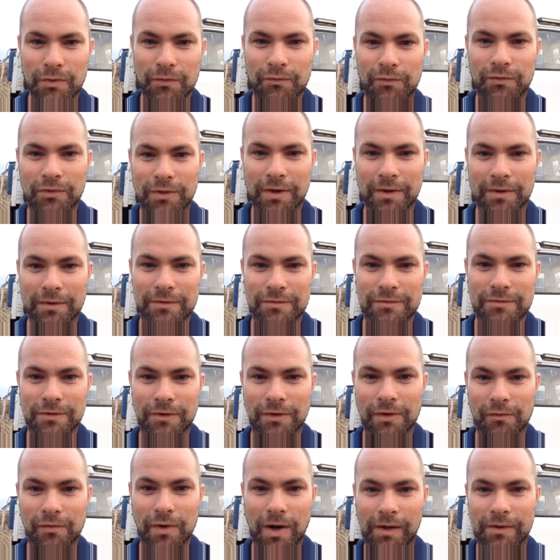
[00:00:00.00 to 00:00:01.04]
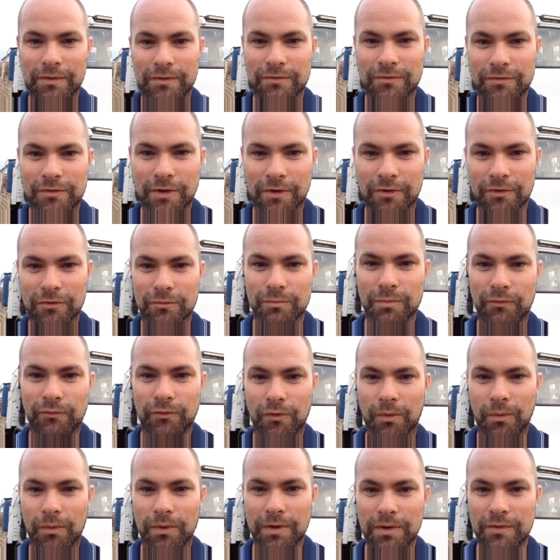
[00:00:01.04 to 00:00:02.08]
things and arrange things
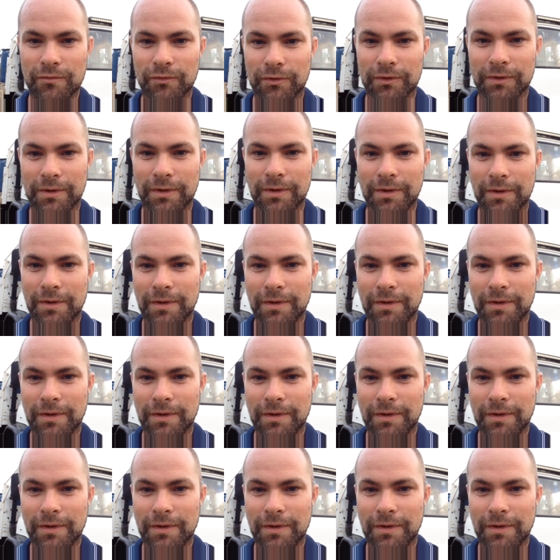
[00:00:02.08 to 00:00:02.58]
before we even